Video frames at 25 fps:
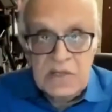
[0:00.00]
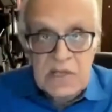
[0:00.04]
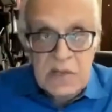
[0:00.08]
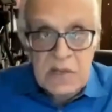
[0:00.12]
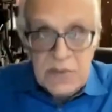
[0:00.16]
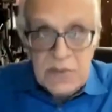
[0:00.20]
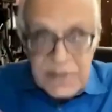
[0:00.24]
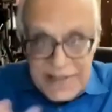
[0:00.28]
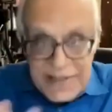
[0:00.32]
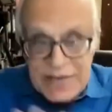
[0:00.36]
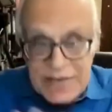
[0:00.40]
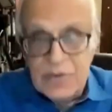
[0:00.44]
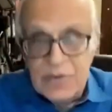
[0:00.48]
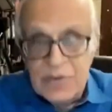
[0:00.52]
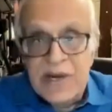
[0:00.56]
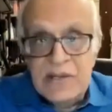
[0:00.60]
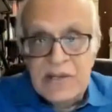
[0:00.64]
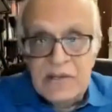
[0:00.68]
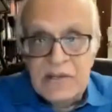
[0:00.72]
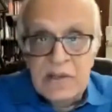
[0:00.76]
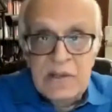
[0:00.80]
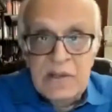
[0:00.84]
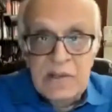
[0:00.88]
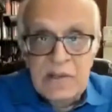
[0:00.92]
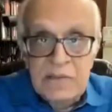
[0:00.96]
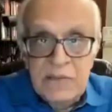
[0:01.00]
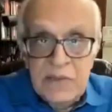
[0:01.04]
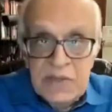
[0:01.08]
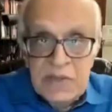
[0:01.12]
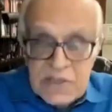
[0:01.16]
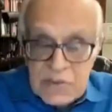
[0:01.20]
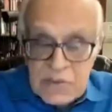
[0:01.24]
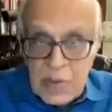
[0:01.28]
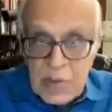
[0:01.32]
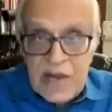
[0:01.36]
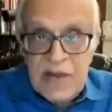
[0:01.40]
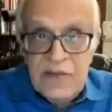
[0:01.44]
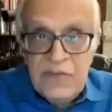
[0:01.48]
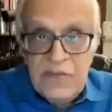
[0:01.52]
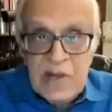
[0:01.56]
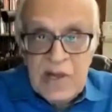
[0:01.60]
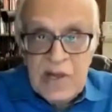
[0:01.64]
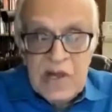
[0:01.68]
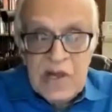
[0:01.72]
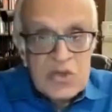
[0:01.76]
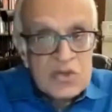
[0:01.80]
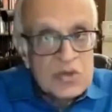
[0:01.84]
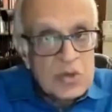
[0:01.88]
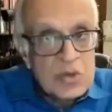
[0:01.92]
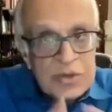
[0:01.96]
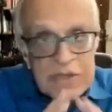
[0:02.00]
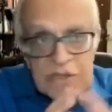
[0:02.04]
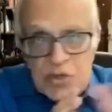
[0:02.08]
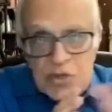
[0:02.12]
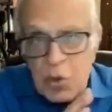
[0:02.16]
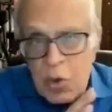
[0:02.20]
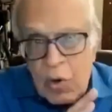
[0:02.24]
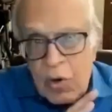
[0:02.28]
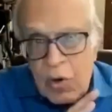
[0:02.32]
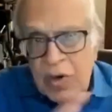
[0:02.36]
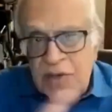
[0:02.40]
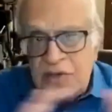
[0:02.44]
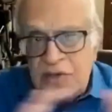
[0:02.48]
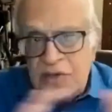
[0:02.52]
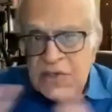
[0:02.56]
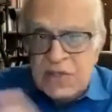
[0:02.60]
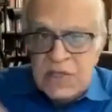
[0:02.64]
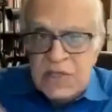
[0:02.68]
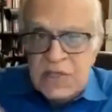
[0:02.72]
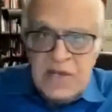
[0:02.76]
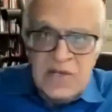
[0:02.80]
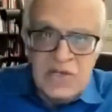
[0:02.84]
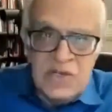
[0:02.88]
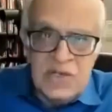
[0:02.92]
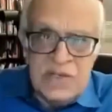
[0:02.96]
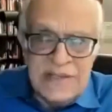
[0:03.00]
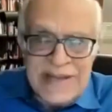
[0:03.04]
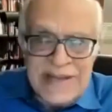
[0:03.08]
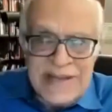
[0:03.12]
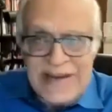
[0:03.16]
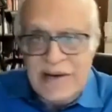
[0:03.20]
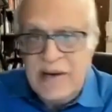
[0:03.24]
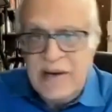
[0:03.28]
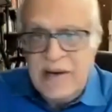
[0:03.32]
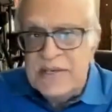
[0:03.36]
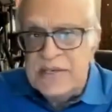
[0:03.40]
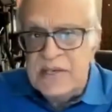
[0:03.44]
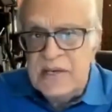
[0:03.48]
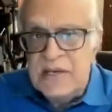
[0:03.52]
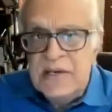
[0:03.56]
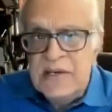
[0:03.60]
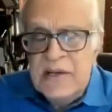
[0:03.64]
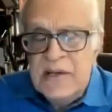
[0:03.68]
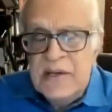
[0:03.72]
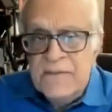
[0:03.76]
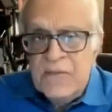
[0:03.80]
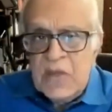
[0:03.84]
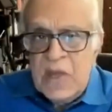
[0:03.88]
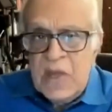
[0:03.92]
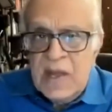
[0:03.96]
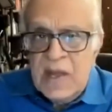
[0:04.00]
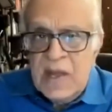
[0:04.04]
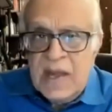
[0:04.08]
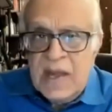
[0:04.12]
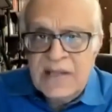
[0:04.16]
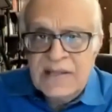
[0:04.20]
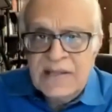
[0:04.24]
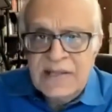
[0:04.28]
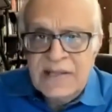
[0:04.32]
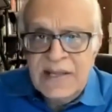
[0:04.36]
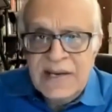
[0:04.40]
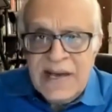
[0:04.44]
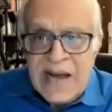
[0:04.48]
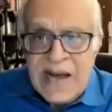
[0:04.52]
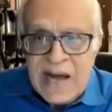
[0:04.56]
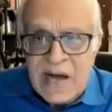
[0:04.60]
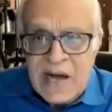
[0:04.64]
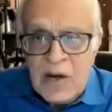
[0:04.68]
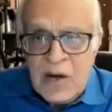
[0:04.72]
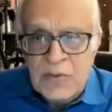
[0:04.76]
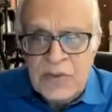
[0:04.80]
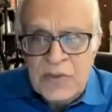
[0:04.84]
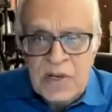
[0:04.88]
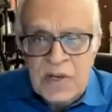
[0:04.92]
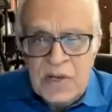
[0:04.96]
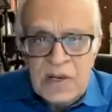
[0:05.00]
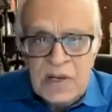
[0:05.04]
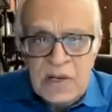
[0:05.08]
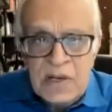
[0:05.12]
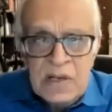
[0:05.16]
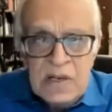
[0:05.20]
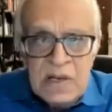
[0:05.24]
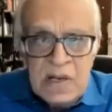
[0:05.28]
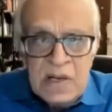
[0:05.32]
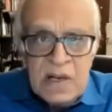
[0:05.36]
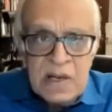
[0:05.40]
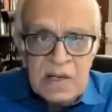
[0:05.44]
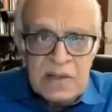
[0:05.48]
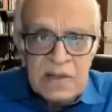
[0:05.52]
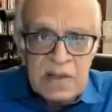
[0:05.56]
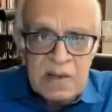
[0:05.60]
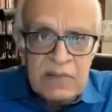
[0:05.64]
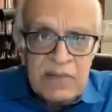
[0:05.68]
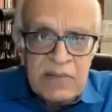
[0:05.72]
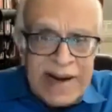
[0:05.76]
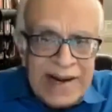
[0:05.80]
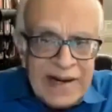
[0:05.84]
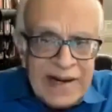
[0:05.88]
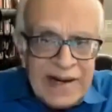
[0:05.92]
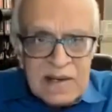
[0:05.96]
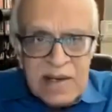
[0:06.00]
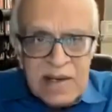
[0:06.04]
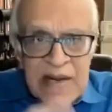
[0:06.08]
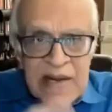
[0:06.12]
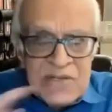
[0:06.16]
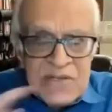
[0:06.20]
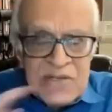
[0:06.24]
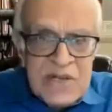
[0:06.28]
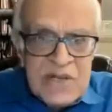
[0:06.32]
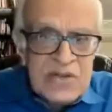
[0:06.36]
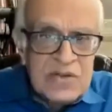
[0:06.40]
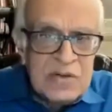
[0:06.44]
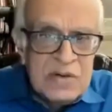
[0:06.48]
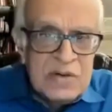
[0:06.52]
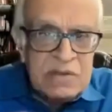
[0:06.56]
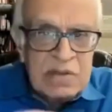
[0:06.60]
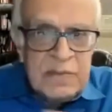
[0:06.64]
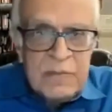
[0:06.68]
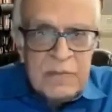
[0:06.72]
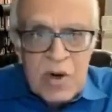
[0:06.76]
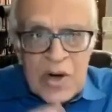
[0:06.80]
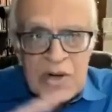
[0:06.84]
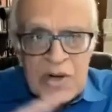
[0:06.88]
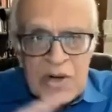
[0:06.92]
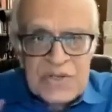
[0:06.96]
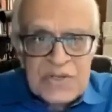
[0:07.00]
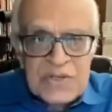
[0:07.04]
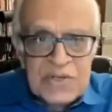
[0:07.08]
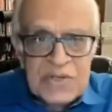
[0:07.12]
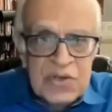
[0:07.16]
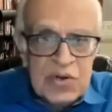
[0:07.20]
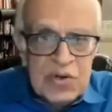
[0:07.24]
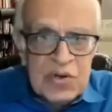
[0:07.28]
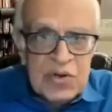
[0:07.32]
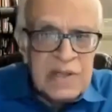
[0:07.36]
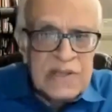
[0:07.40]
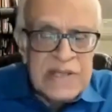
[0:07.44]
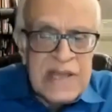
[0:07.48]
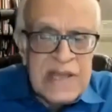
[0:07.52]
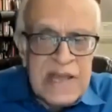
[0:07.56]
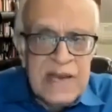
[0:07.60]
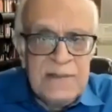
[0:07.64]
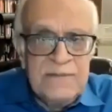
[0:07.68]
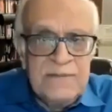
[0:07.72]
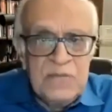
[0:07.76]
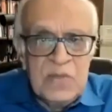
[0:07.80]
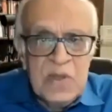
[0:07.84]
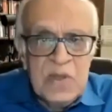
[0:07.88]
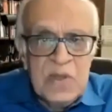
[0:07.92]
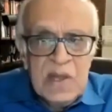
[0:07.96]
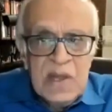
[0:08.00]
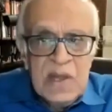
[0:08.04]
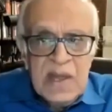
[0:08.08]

They were there together with his wife. So this whole thing she narrated, and then how the radicalization of the mosques and all that.